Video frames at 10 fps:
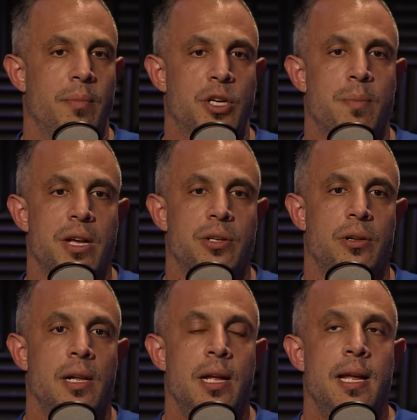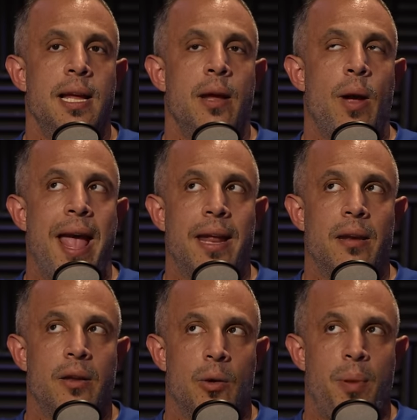much muscle.
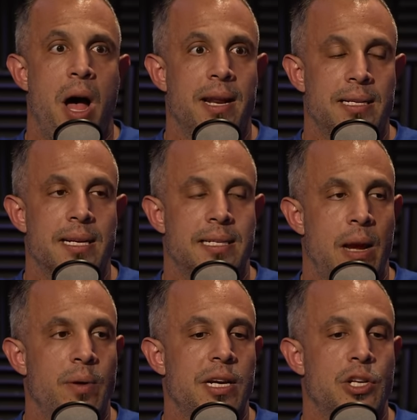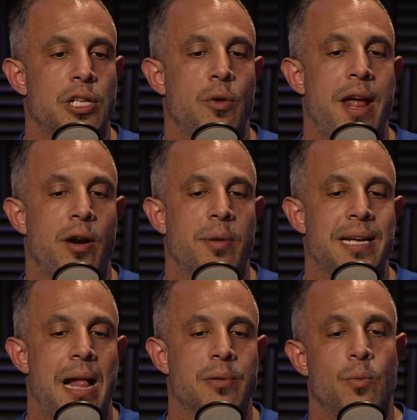And your body's going to say, we need to slow down our
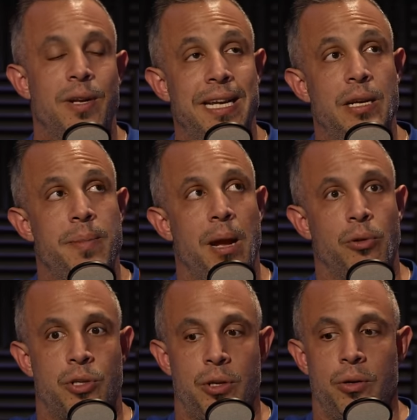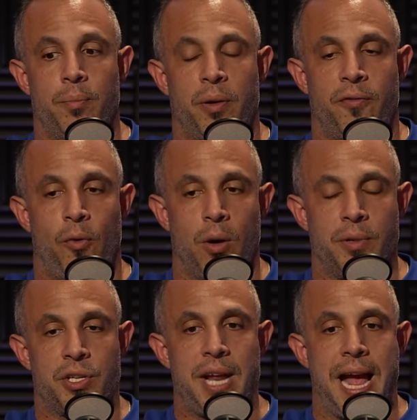metabolism. We need to be able to perform
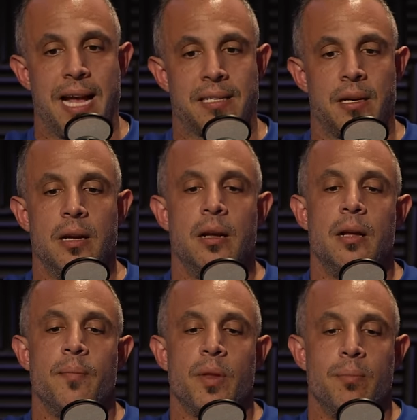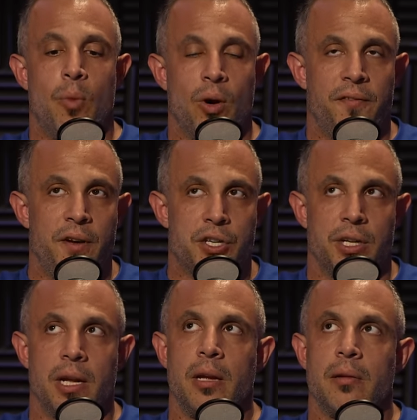this task yeah. more
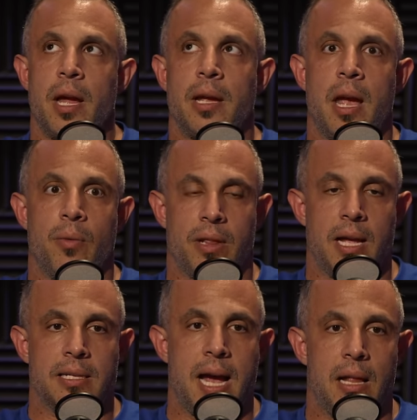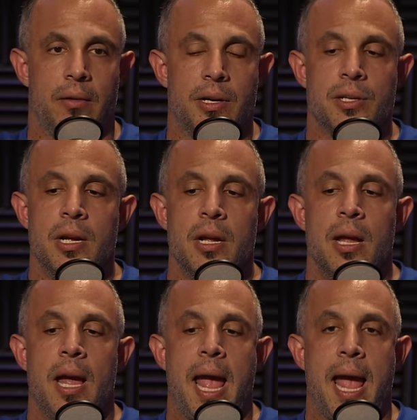efficiently, aka with less calories
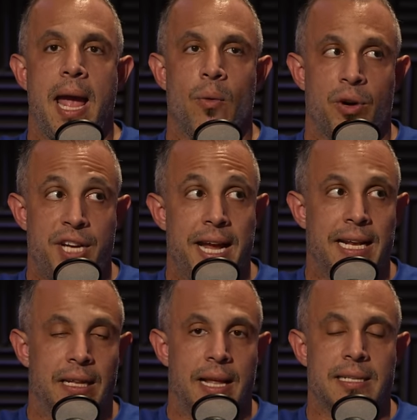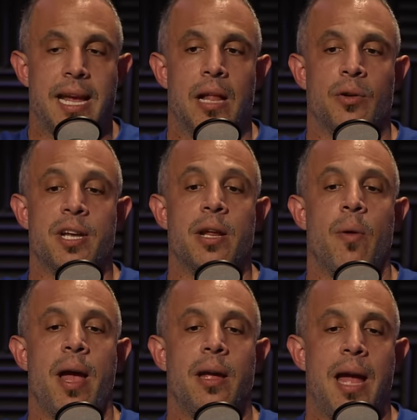and we're taking in less calories
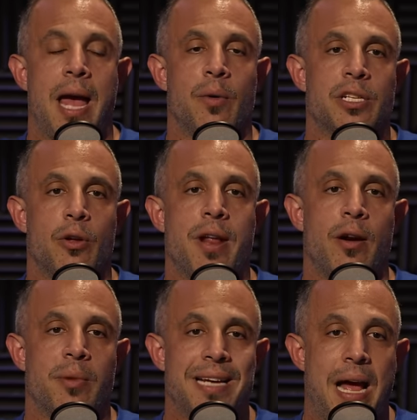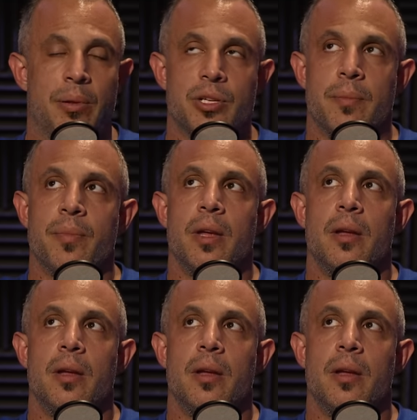anyway. How do we slow down our metabolism?